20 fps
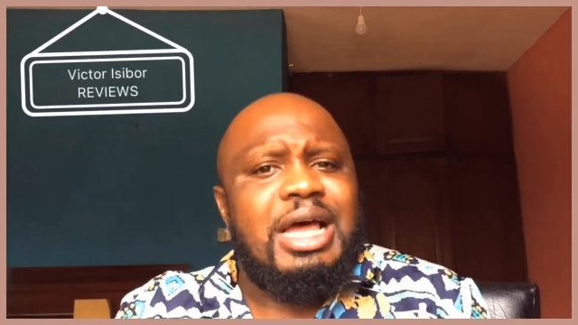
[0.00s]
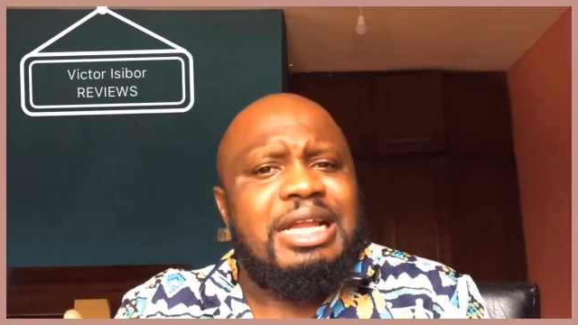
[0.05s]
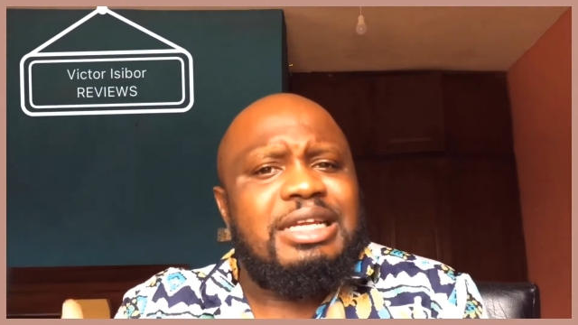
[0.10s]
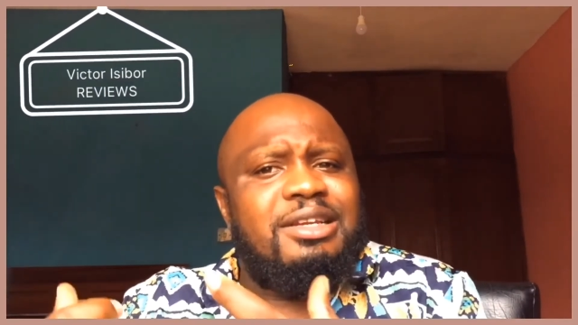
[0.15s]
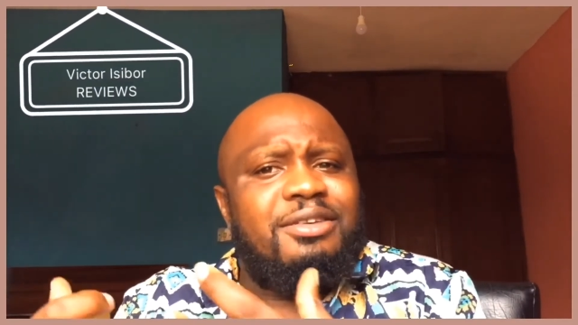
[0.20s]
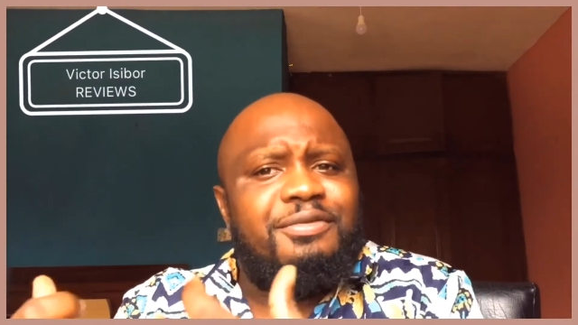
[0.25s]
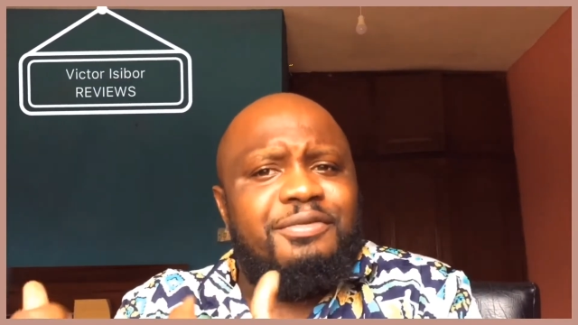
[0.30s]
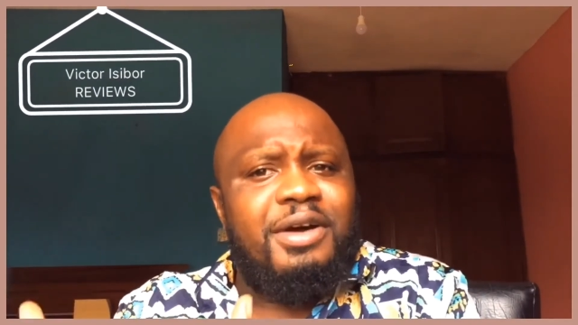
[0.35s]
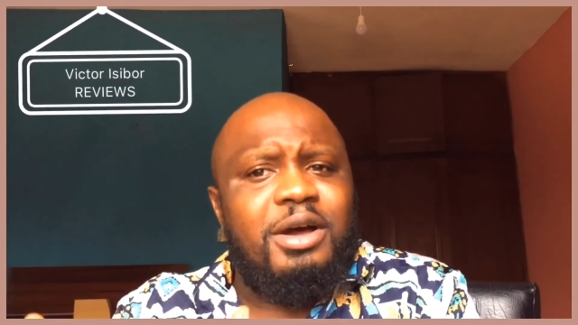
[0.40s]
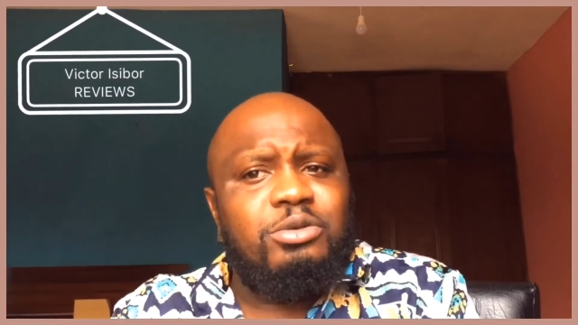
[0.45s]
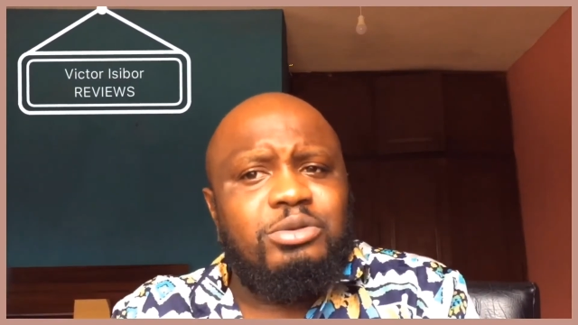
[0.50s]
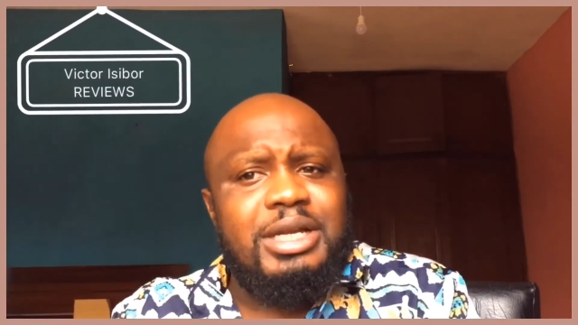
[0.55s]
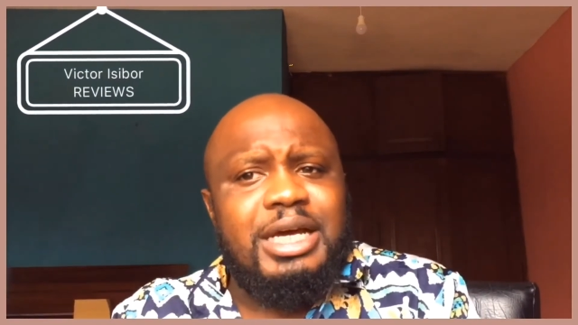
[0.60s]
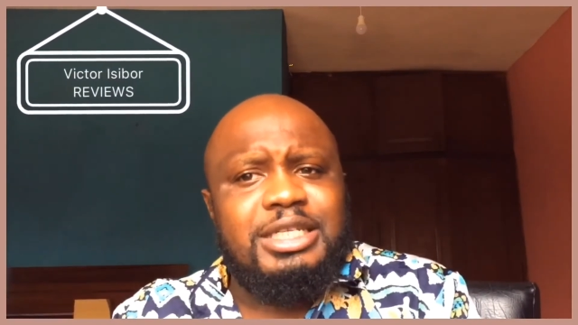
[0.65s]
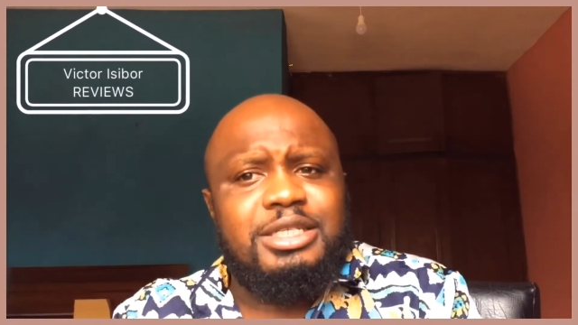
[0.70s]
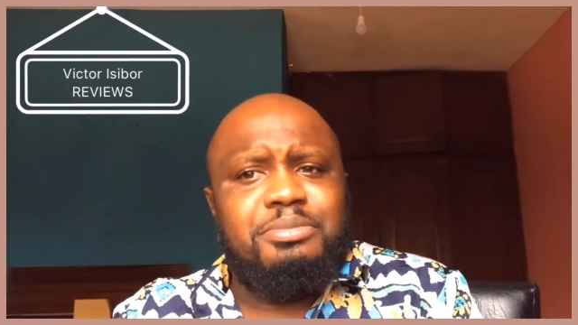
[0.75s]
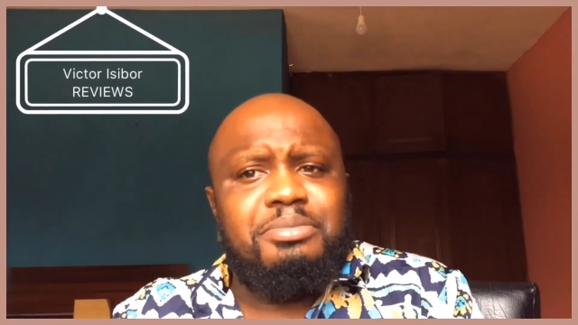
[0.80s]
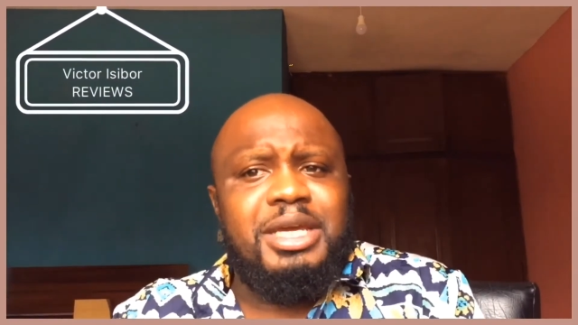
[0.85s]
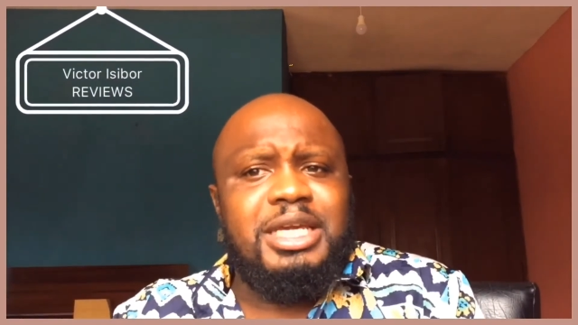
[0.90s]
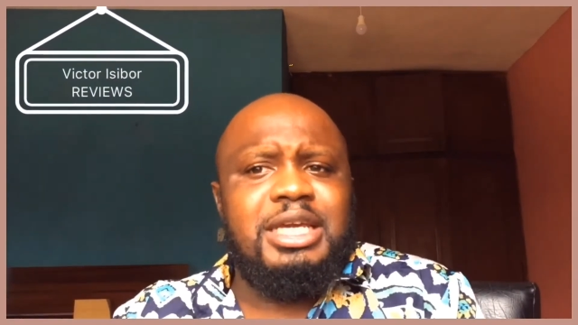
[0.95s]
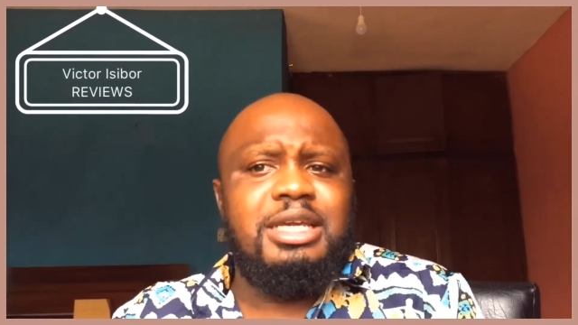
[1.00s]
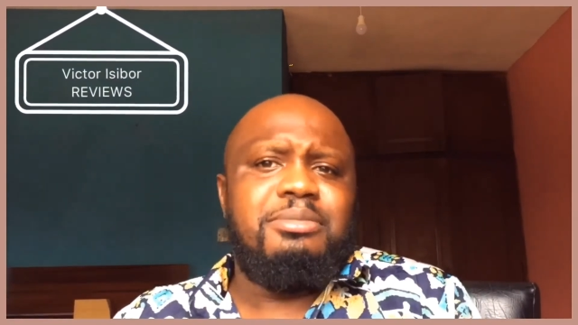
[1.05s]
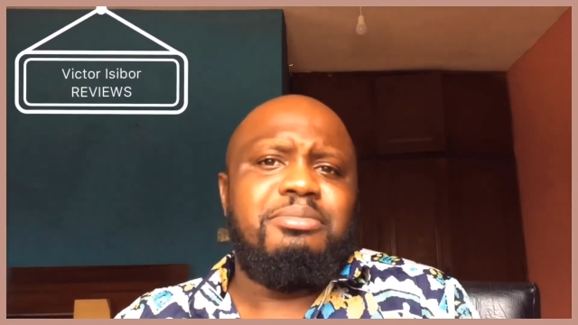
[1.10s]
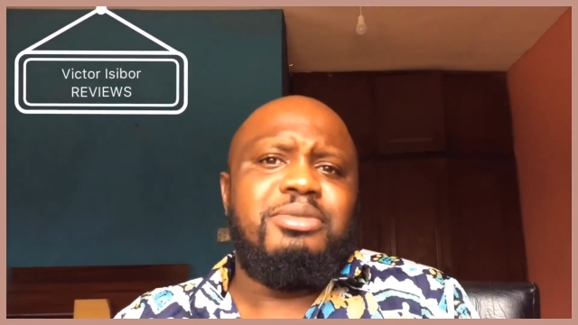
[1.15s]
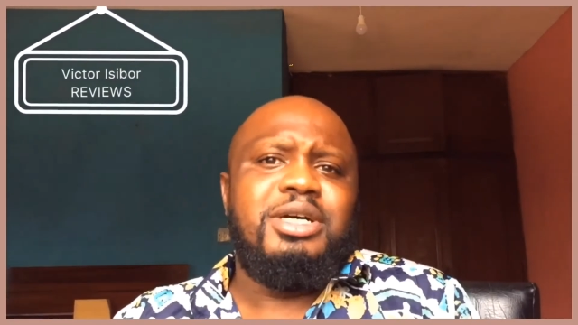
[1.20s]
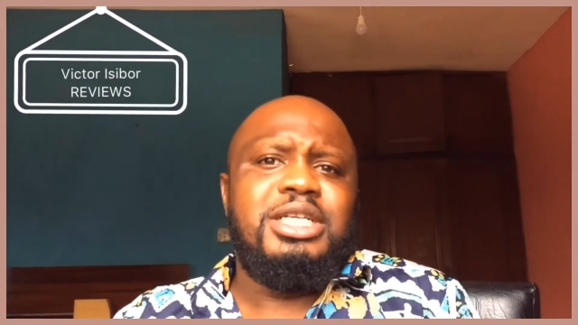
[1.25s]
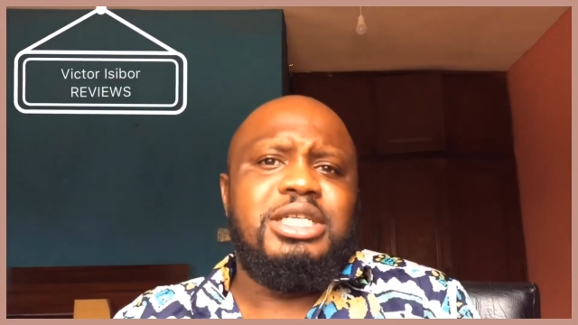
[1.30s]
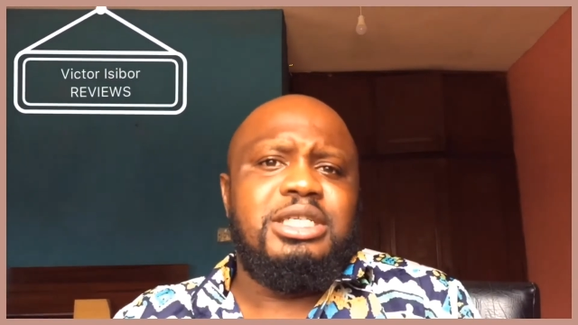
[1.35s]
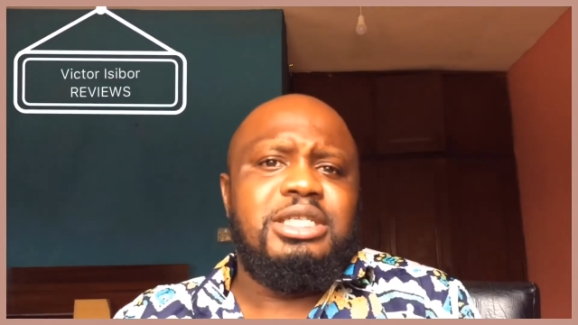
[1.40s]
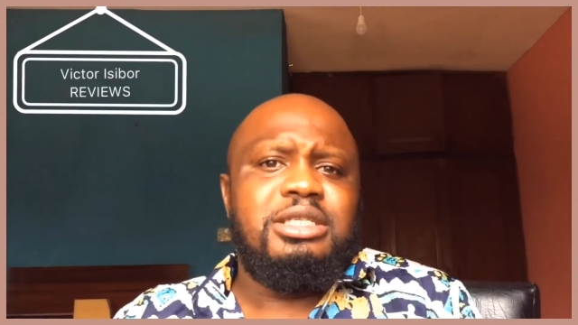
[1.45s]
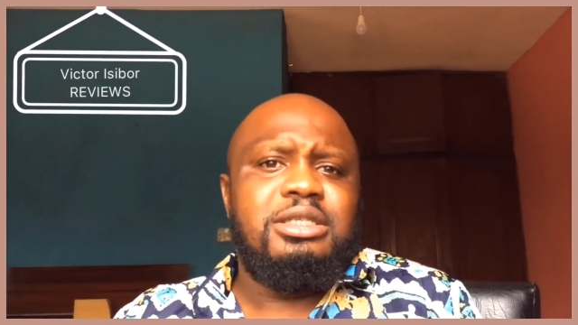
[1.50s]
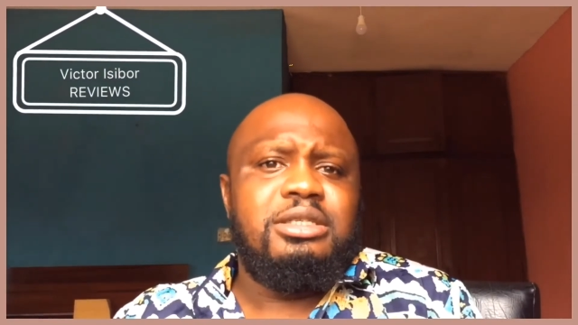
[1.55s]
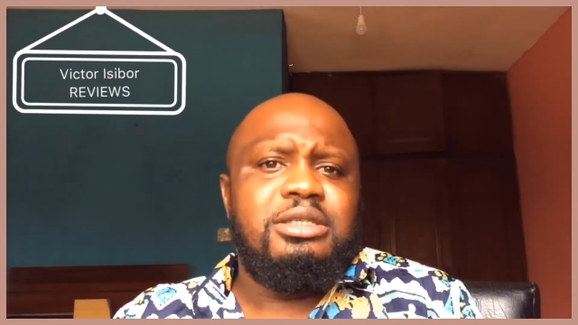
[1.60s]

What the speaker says: and the founders making money?